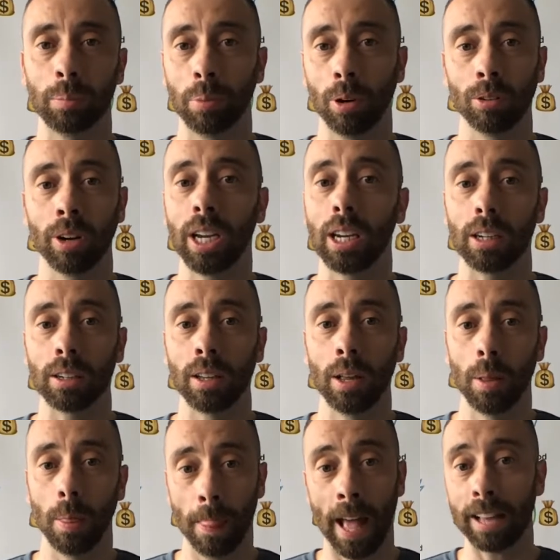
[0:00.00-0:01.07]
Perrine.
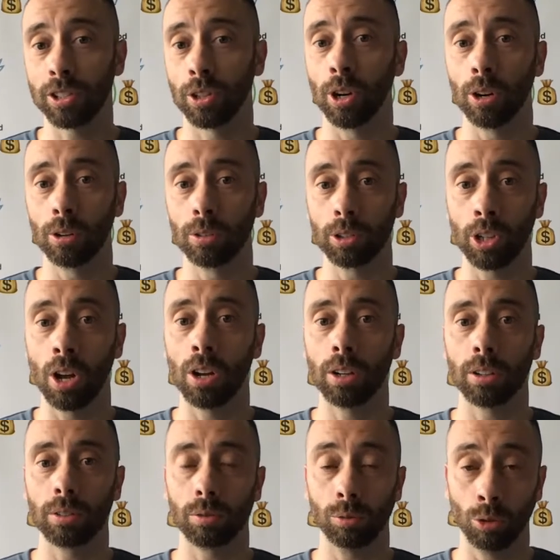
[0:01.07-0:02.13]
That's their
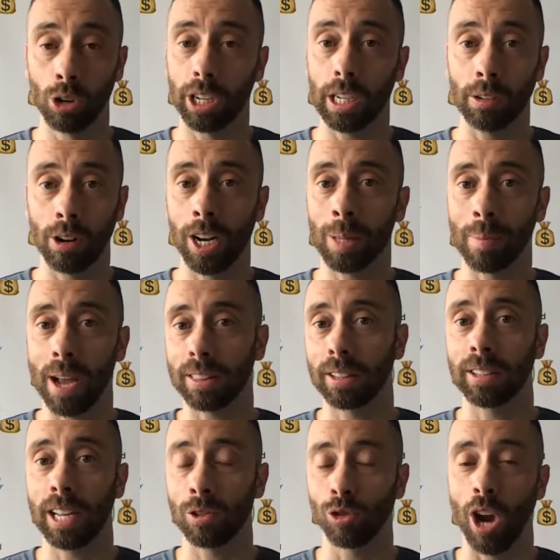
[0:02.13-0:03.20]
young rookie running back that
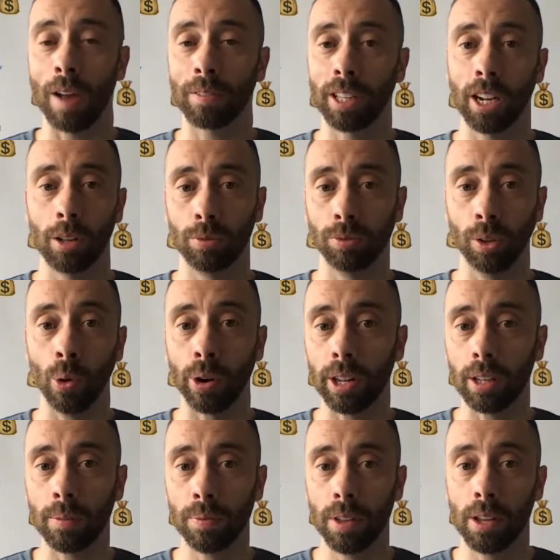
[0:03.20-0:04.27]
they drafted out of
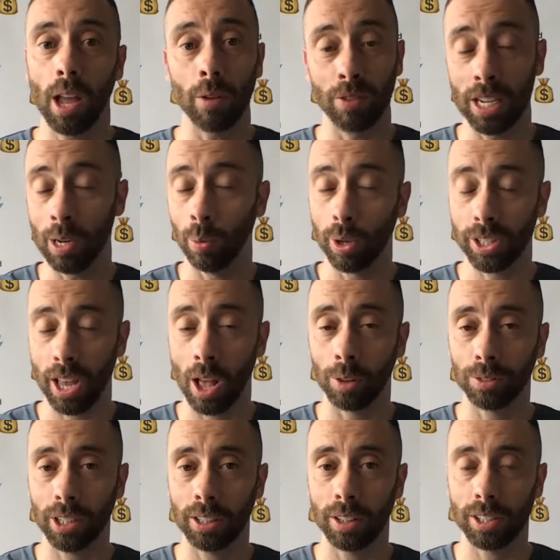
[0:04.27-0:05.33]
Florida. If he was
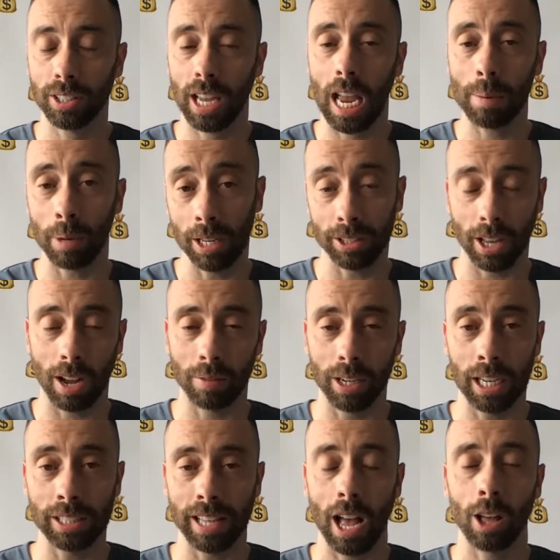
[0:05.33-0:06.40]
healthy in this game, he's
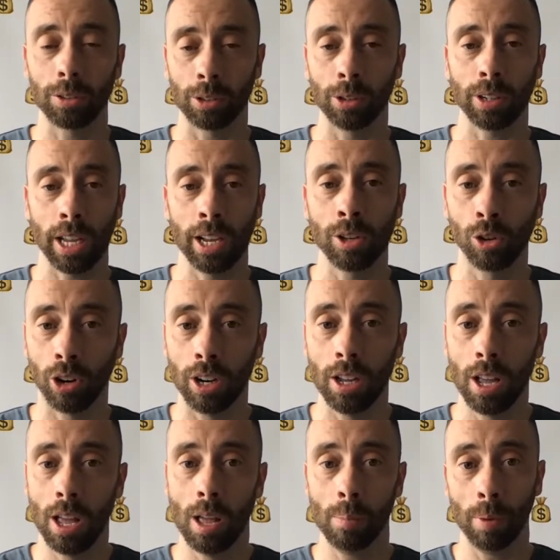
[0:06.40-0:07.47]
out due to injury.
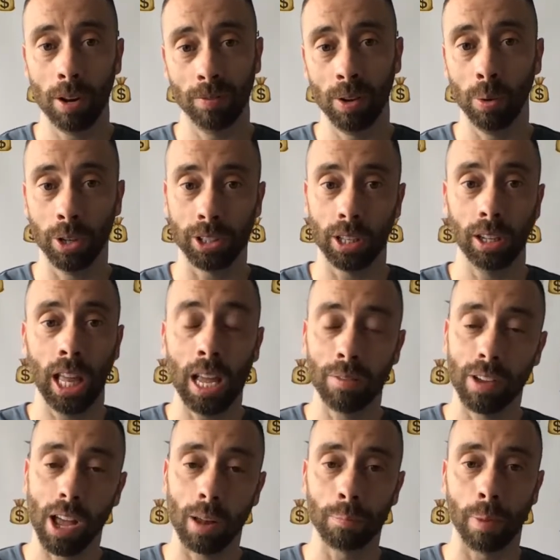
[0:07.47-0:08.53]
But if it was a
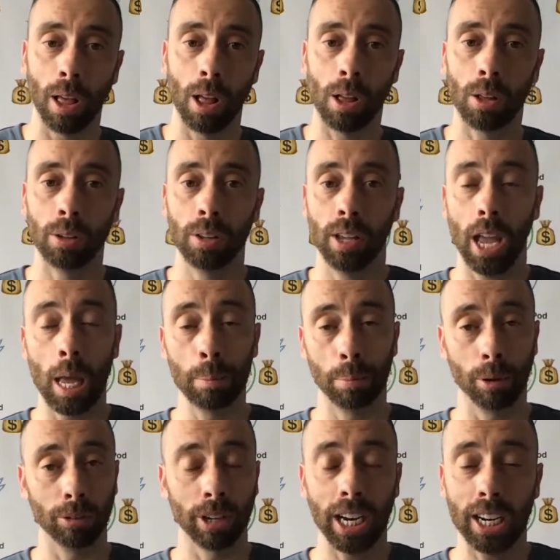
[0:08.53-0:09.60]
Le'Veon Bell and
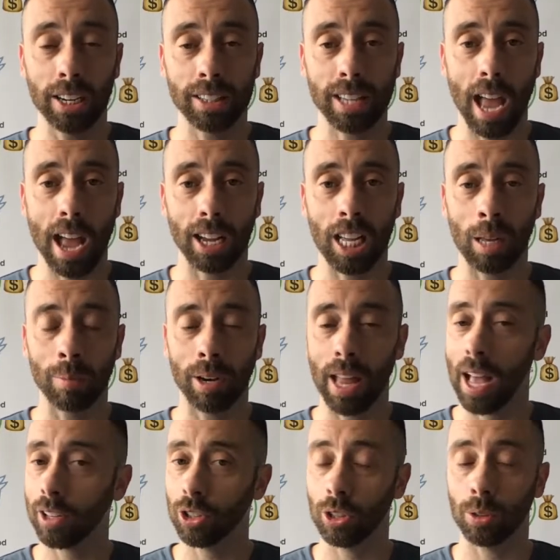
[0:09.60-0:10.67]
Perrine attack coming
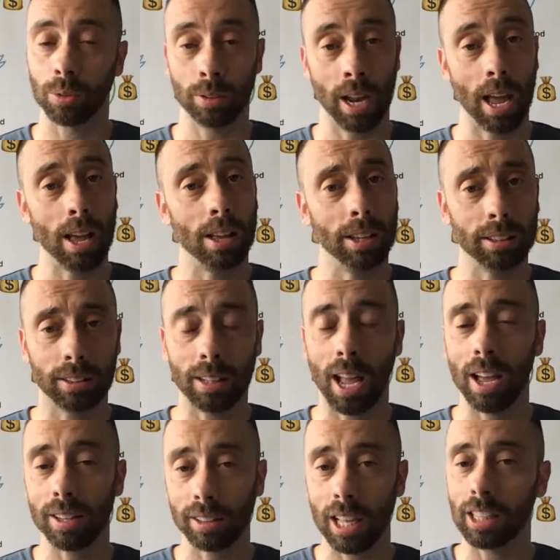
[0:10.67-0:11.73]
at you, now
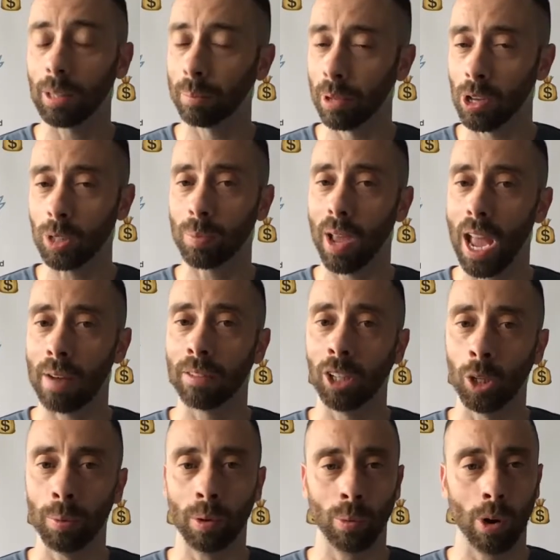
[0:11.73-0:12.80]
I think the Bills may have a
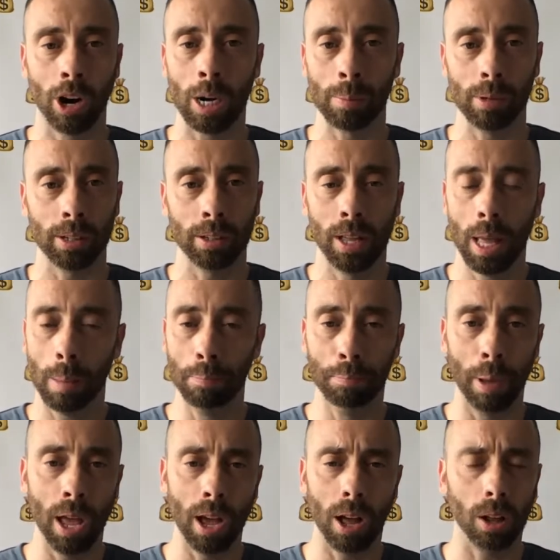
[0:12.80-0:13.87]
little bit worried. But
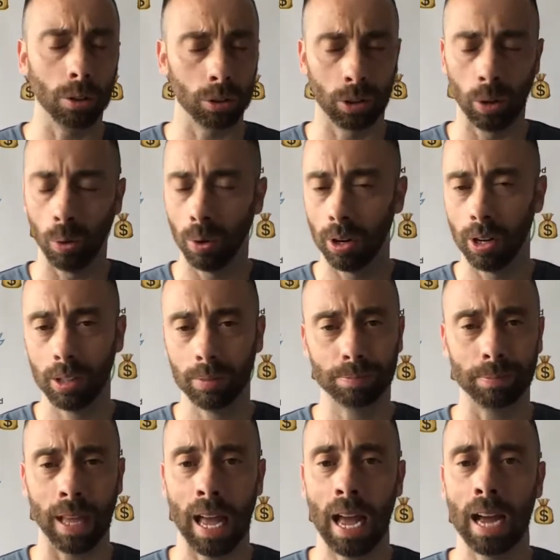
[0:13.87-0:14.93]
Bell, Gore,
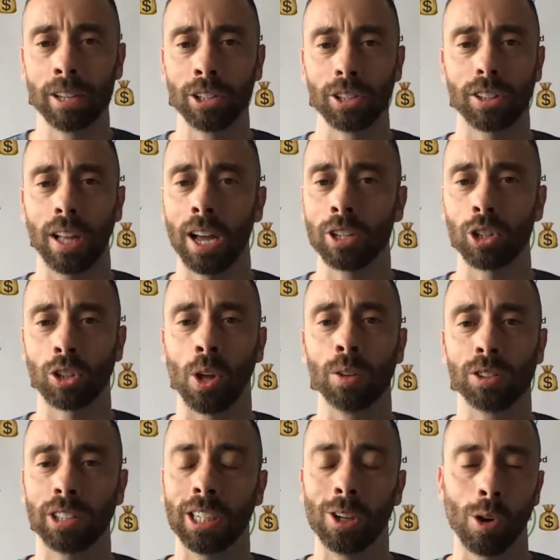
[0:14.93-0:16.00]
I just
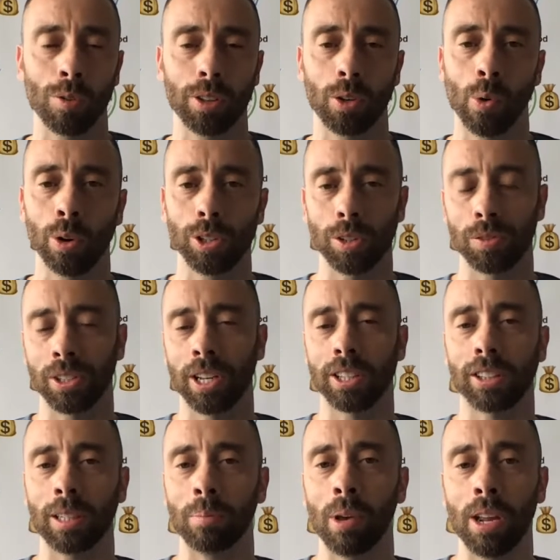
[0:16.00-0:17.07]
don't see it over the course of
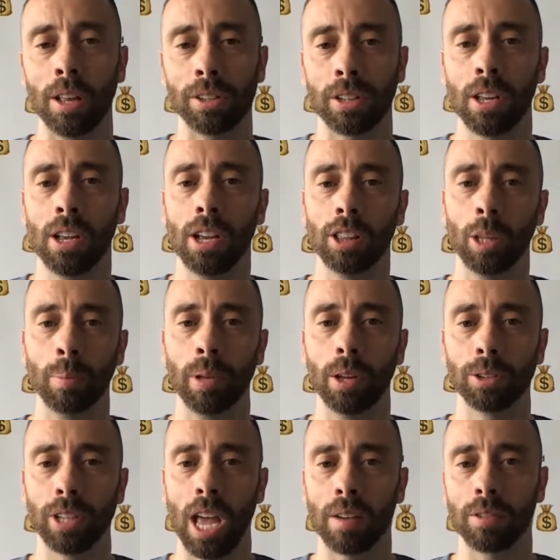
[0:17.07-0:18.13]
60 minutes, the
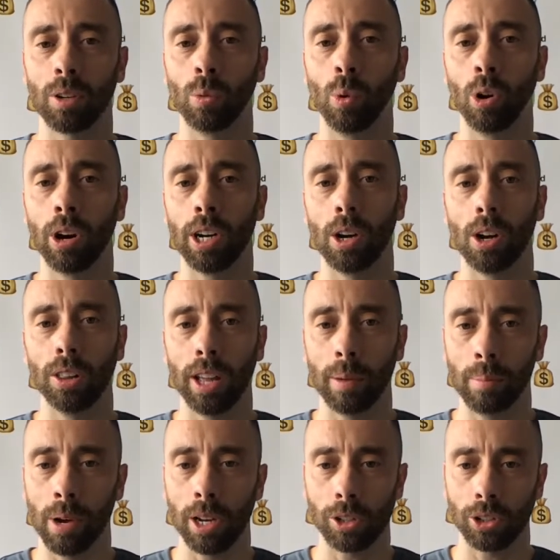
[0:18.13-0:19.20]
Bills having to worry all
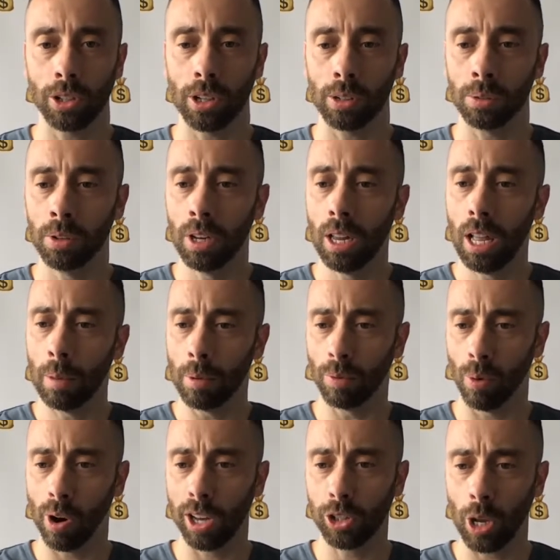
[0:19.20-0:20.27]
that much. So
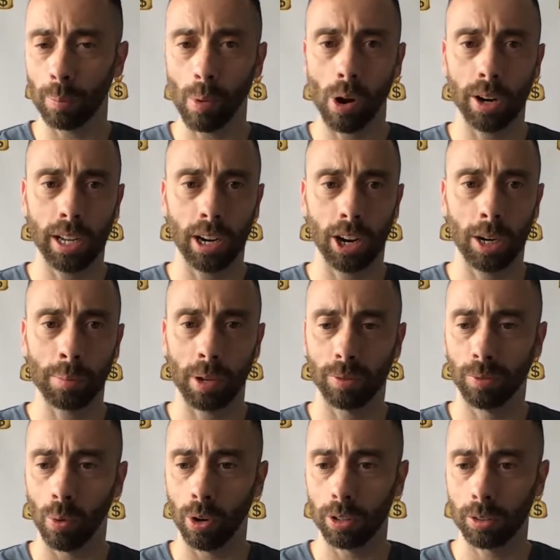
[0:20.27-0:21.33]
before I jump on here into my
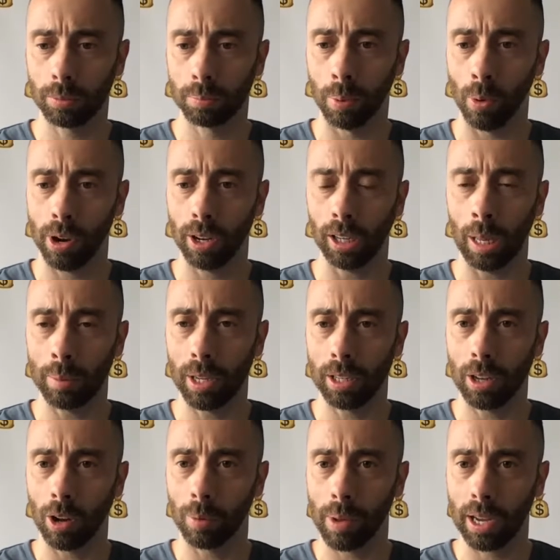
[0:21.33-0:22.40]
fourth point, let me
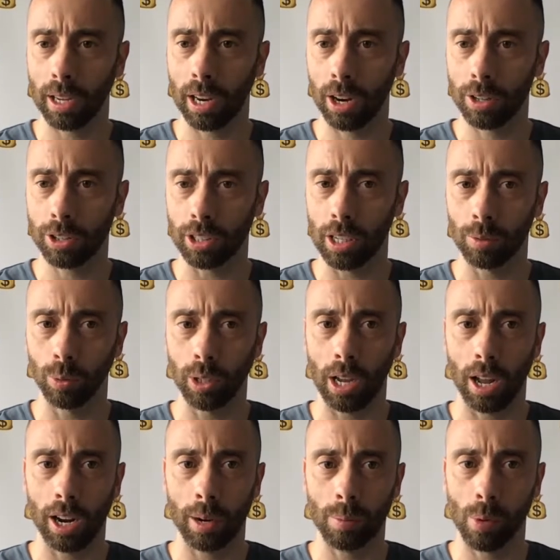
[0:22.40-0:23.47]
go back here and see if we
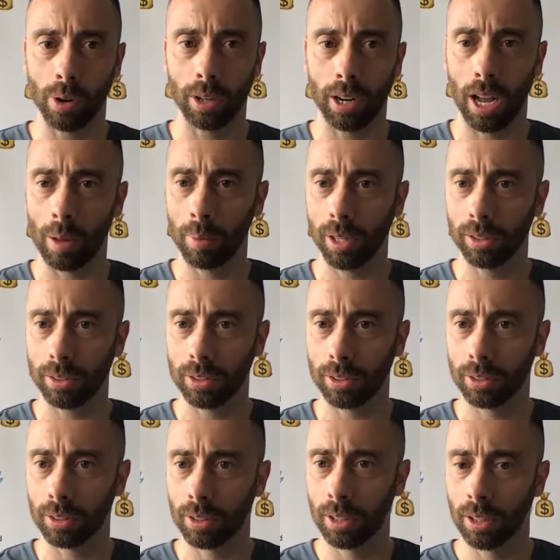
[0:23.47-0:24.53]
got any more
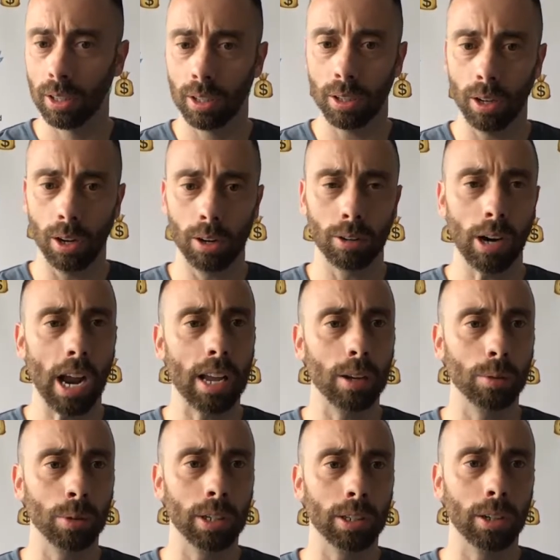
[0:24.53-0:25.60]
comments. All right,
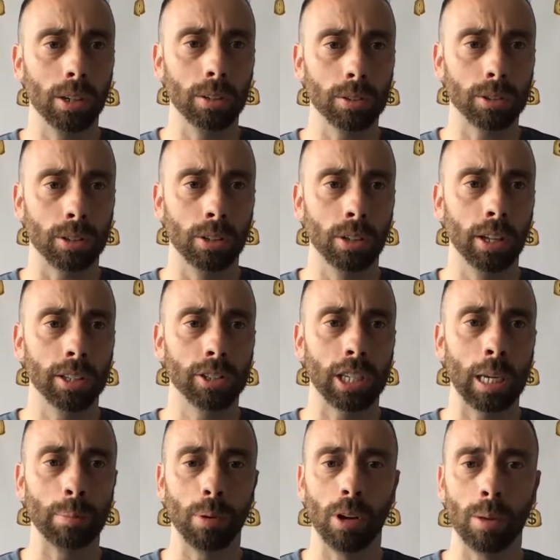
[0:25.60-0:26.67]
we don't. So let's
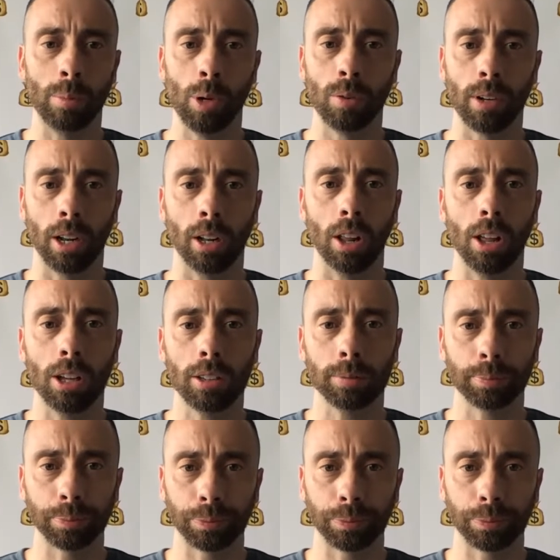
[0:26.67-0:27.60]
keep on moving along.